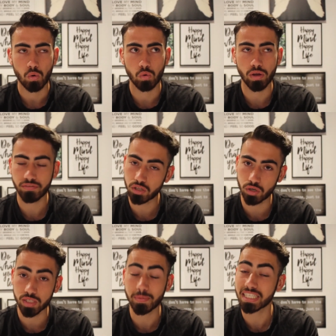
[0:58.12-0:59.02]
All you have to
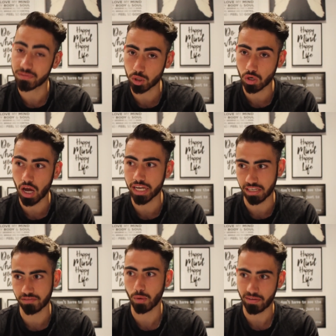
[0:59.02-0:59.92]
do, especially if it's online, you
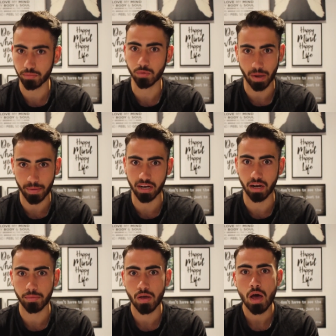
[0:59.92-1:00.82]
have to wait for them to wake back
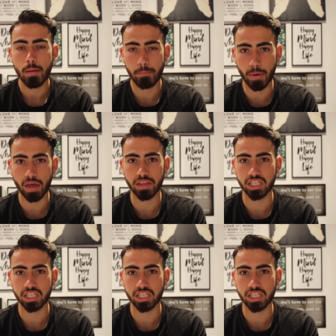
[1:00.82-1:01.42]
up. But